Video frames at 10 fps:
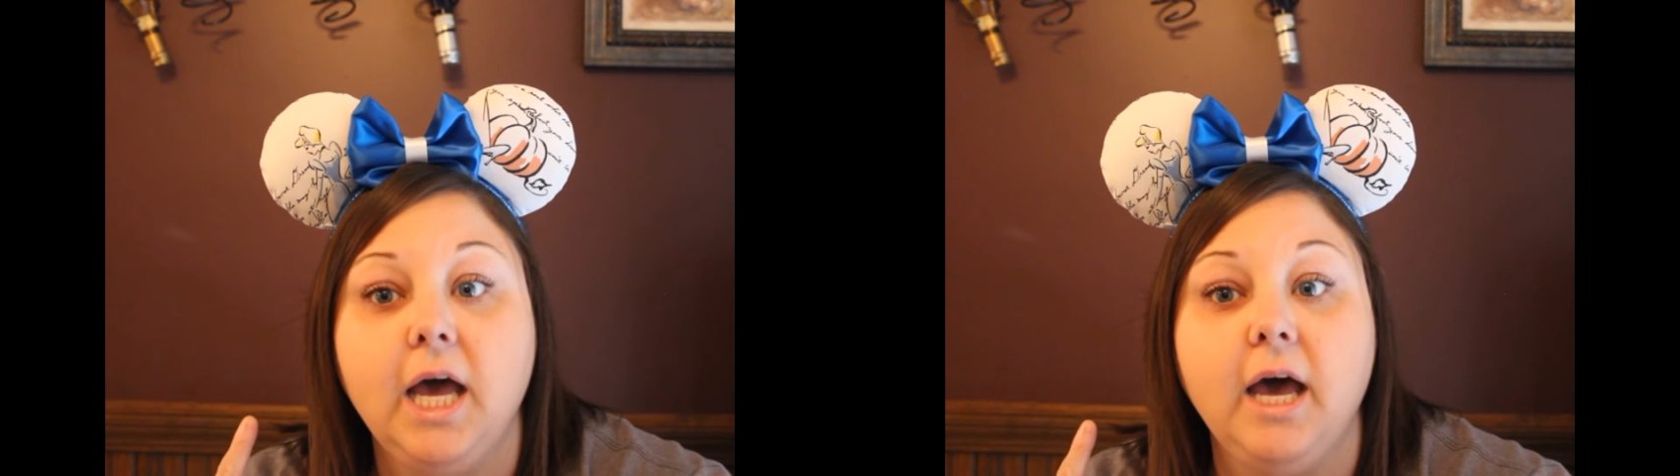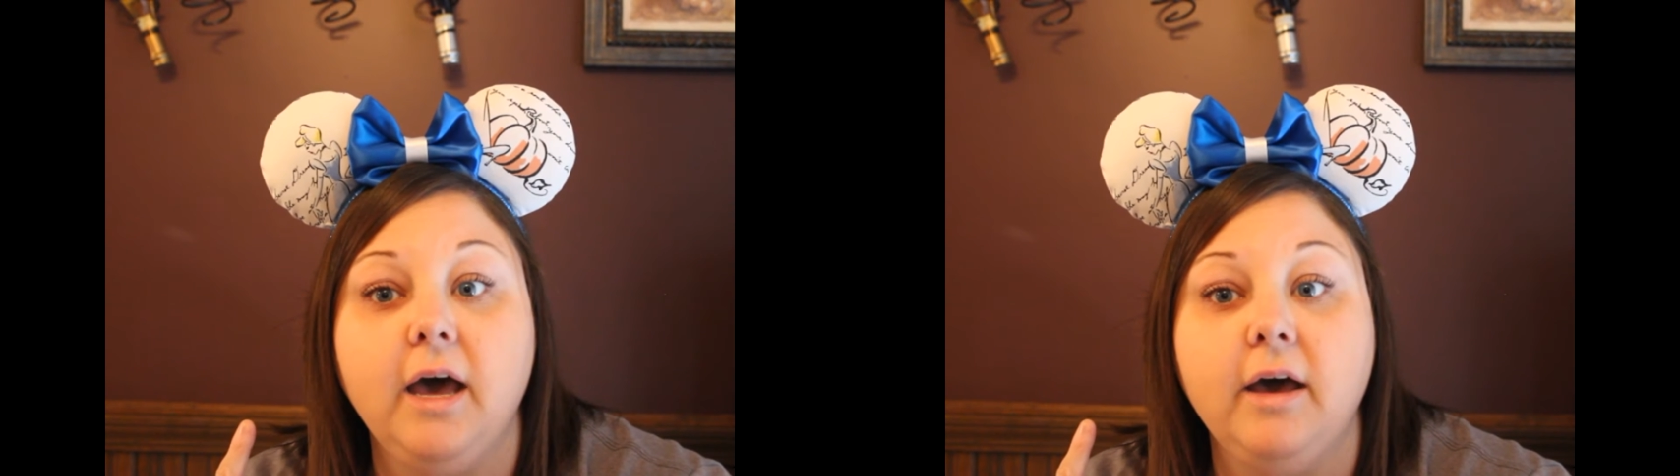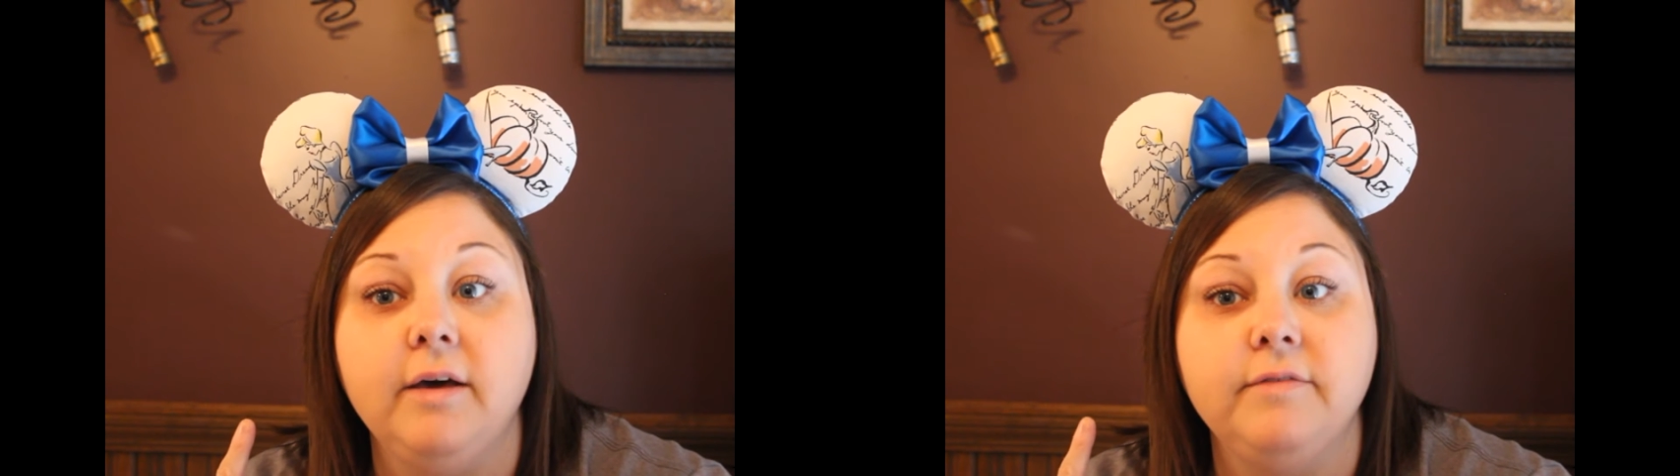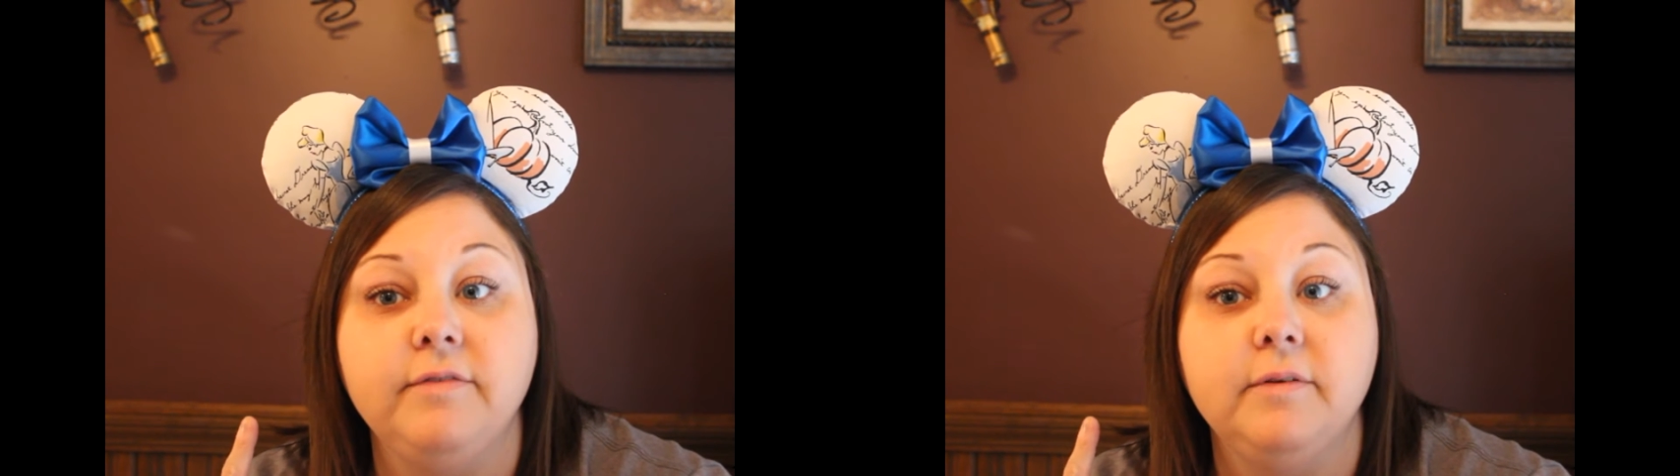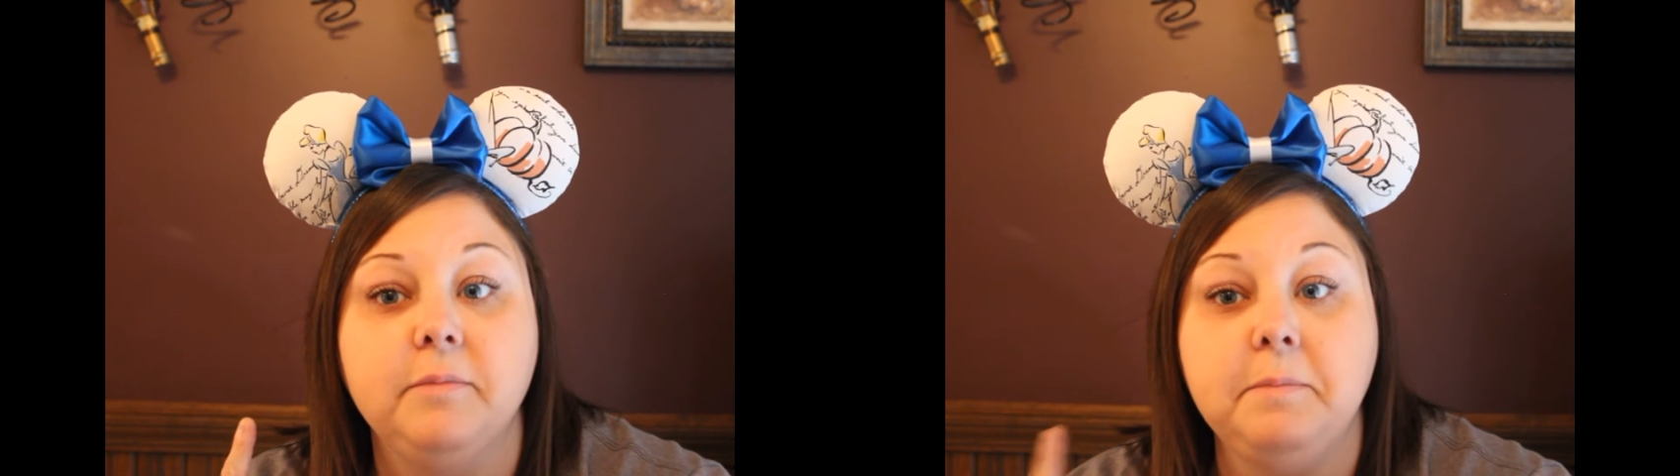
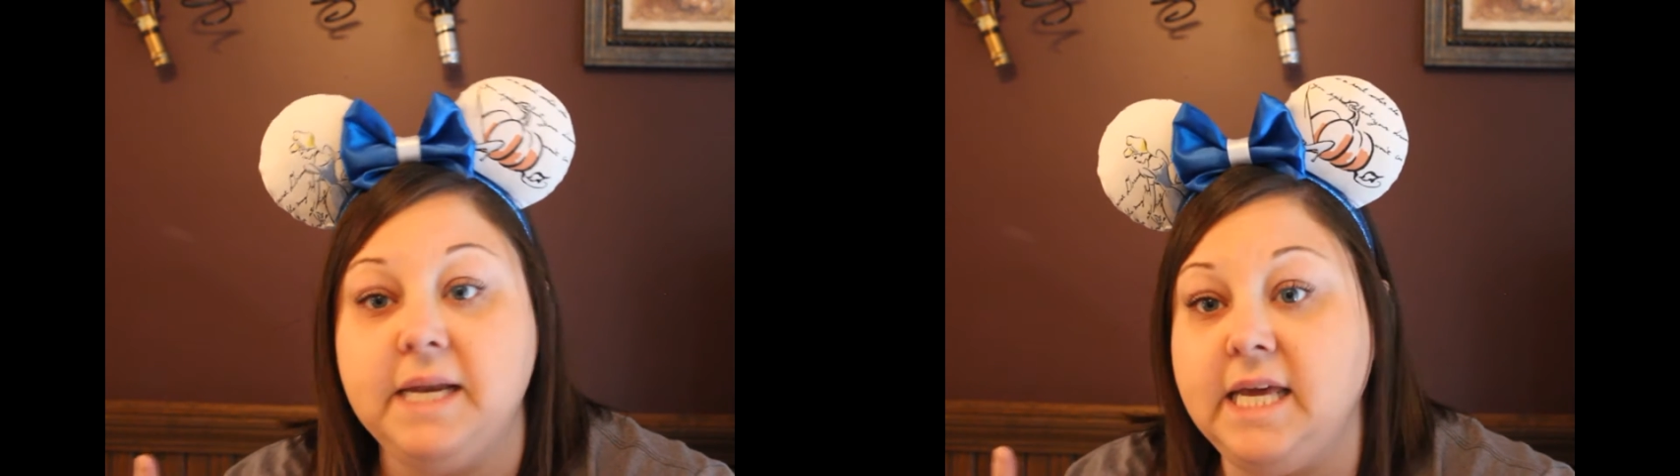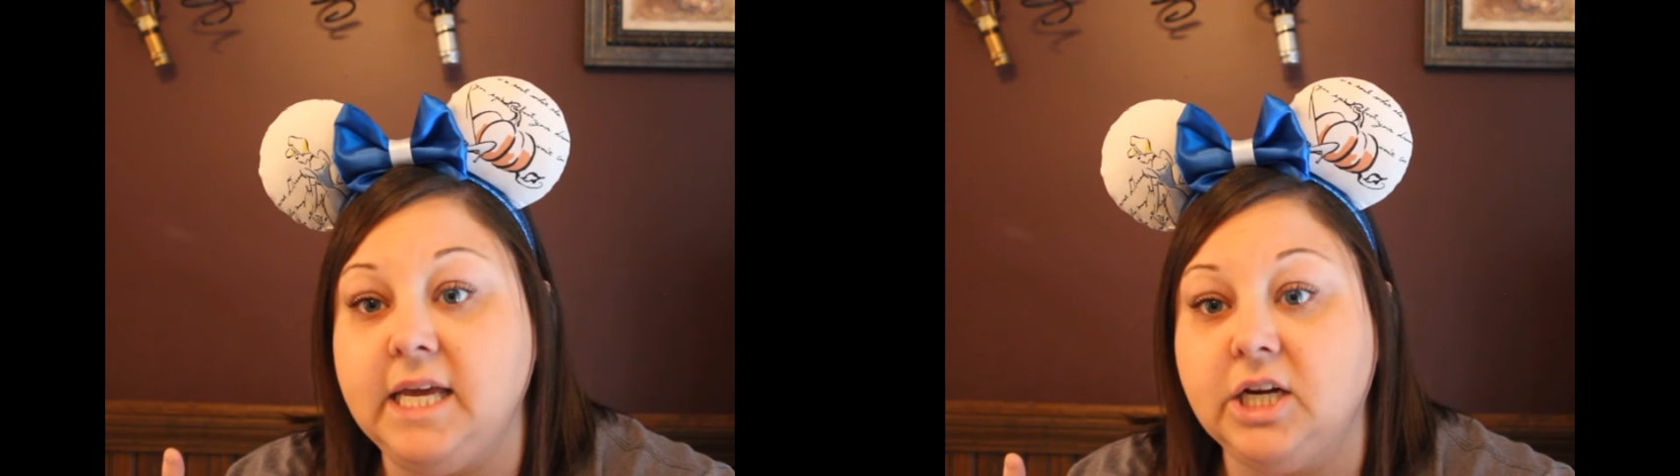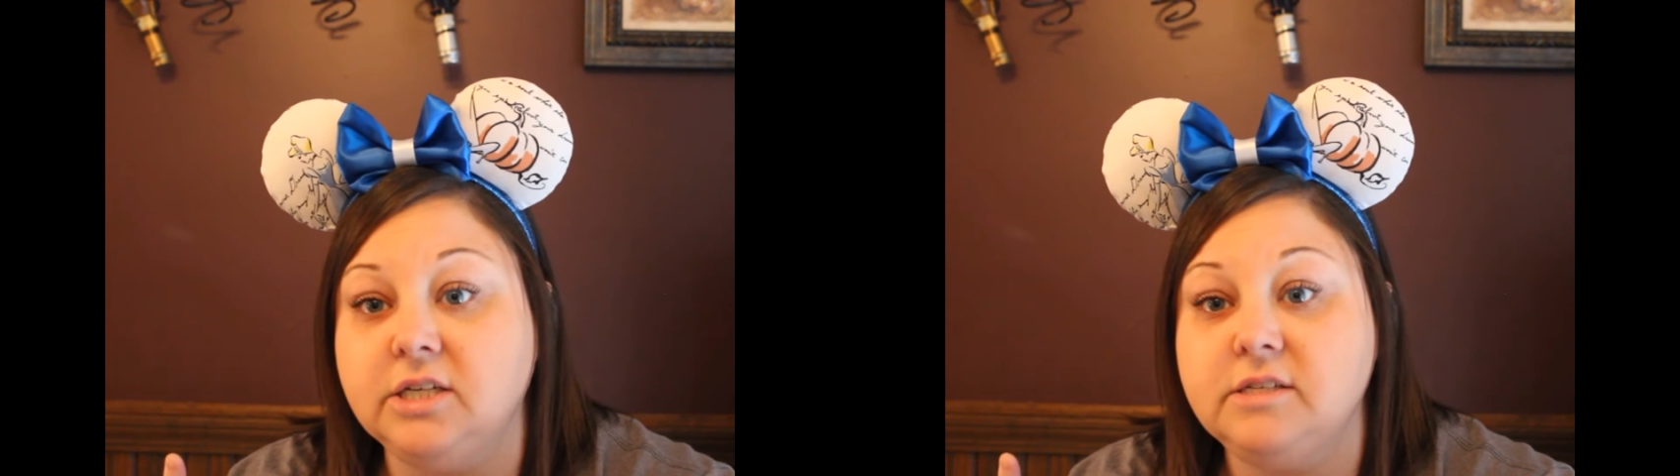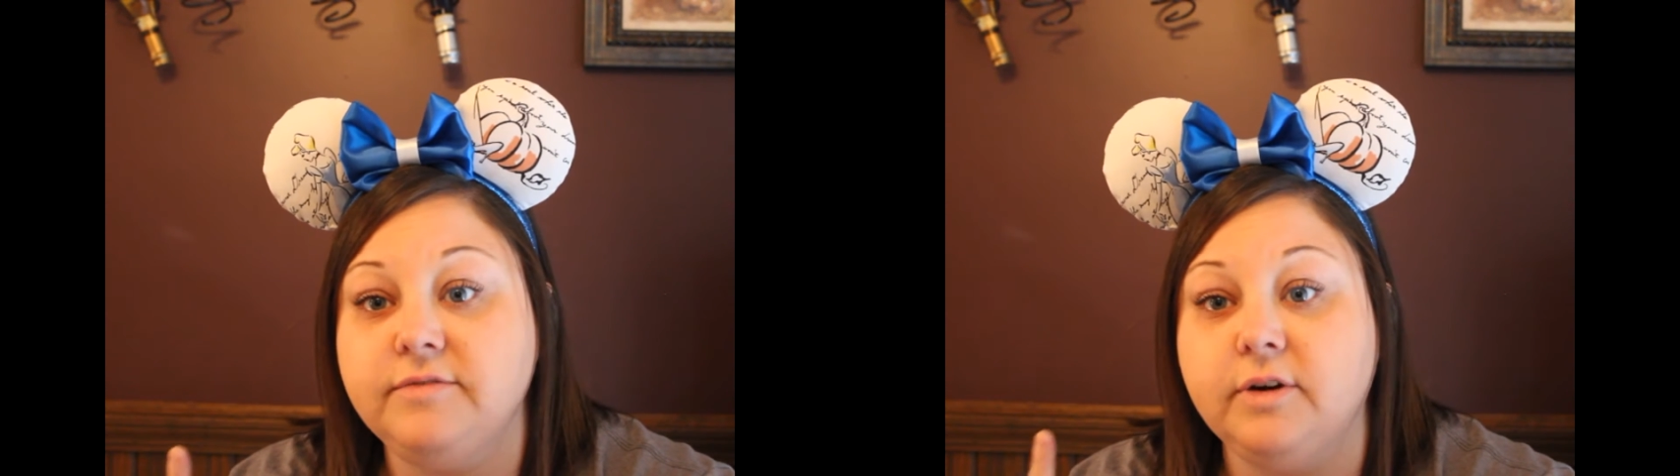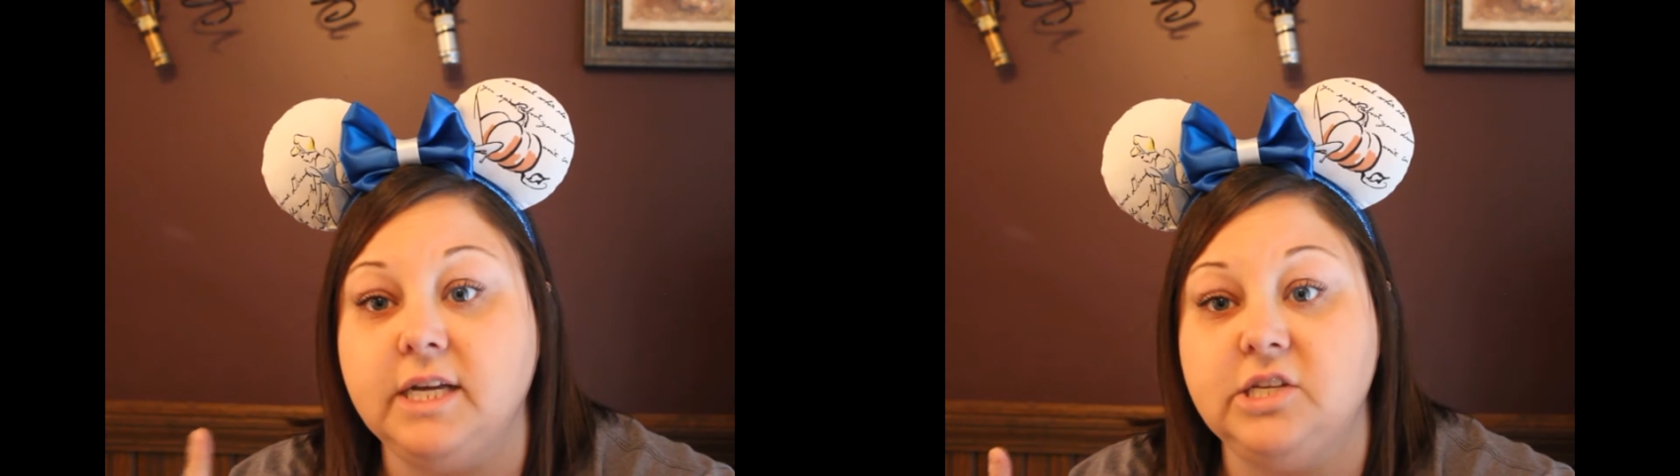of mini ears
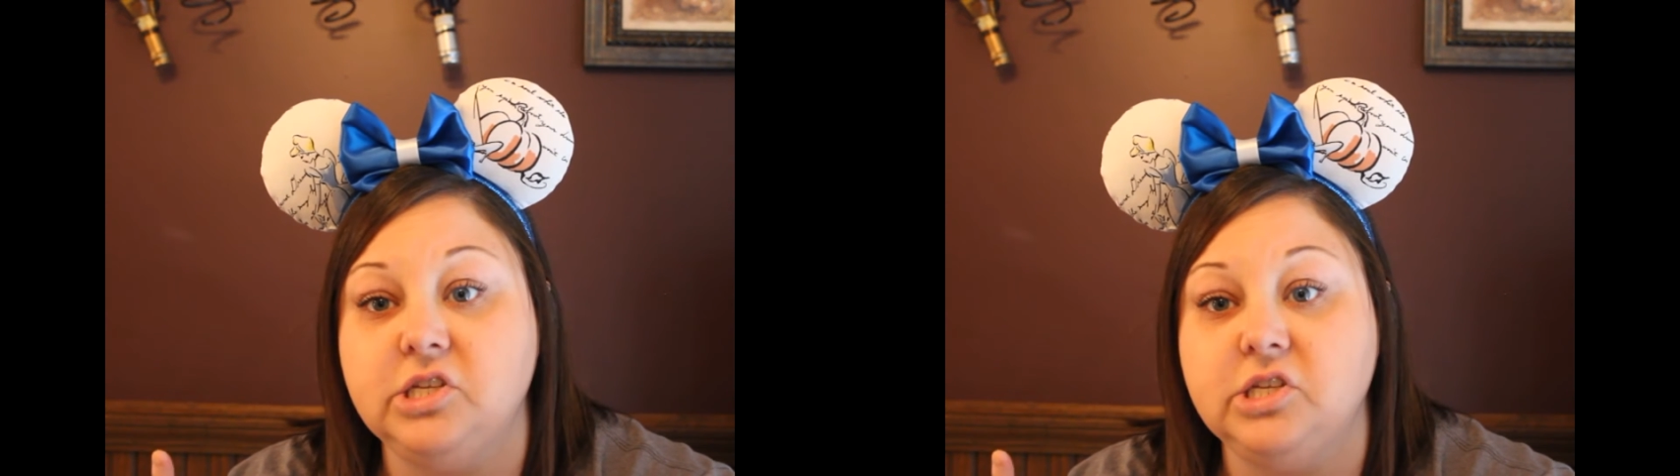for each